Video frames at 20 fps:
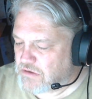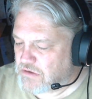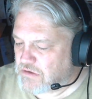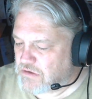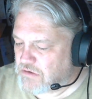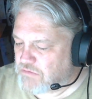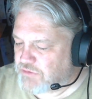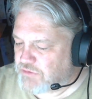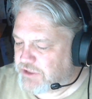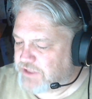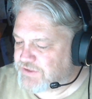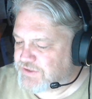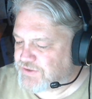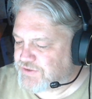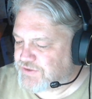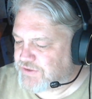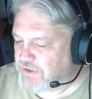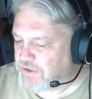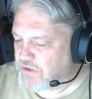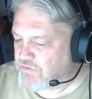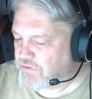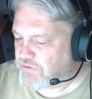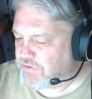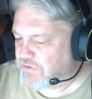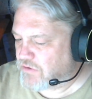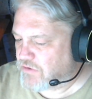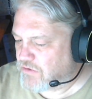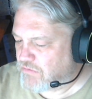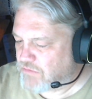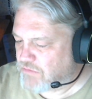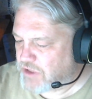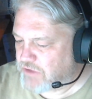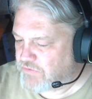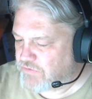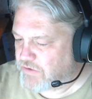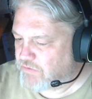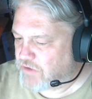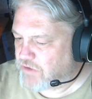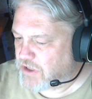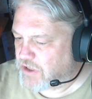but hasn't stuck with you. Might
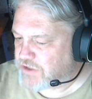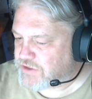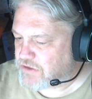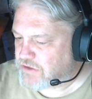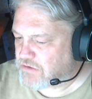rewatch it.